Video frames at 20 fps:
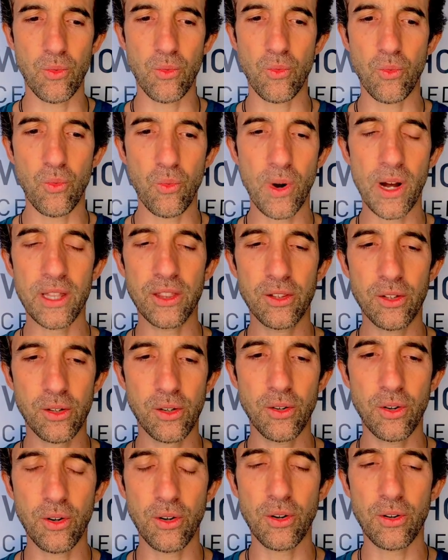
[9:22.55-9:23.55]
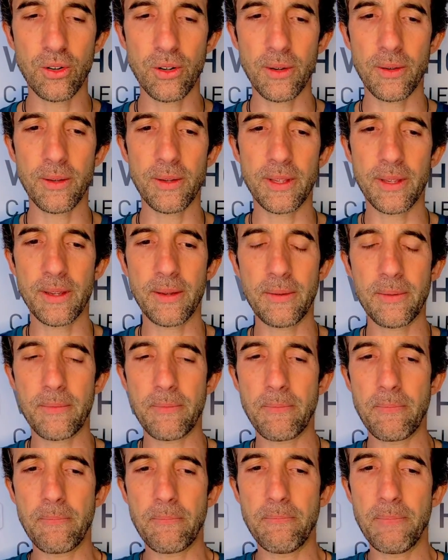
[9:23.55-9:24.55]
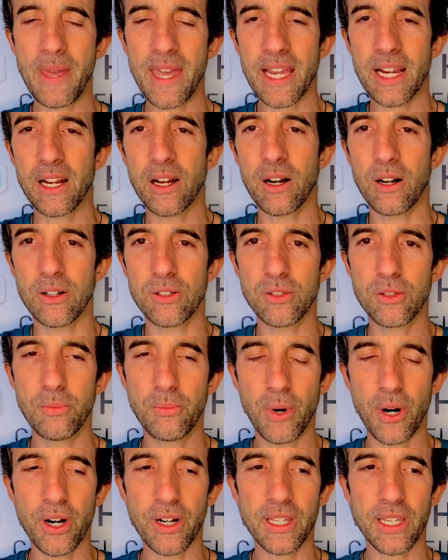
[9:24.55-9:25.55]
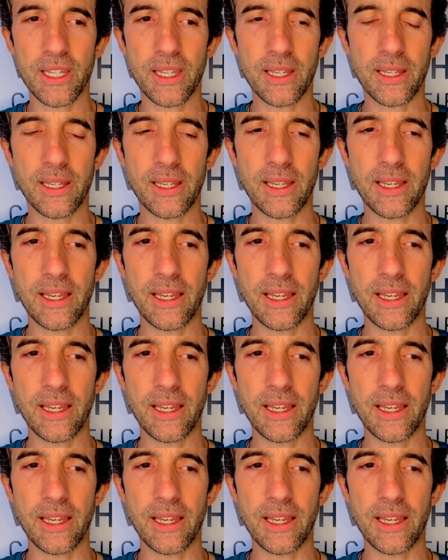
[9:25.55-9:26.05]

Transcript: what the cold make on your body.